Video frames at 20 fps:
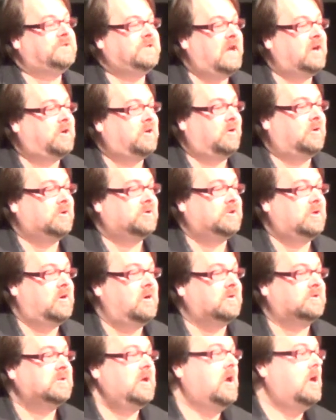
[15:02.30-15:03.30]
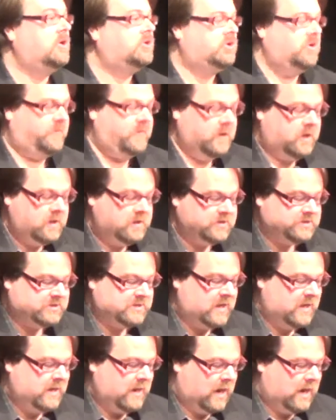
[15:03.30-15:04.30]
secular songs. So if you're going to
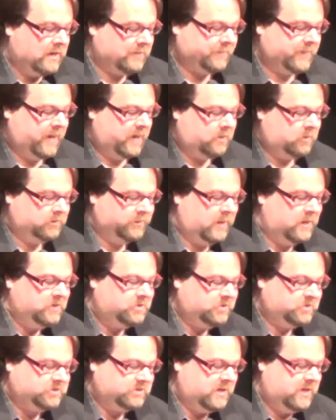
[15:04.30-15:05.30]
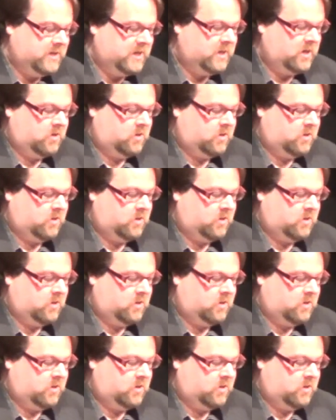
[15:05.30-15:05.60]
sing Hark the Herald Angels Sing,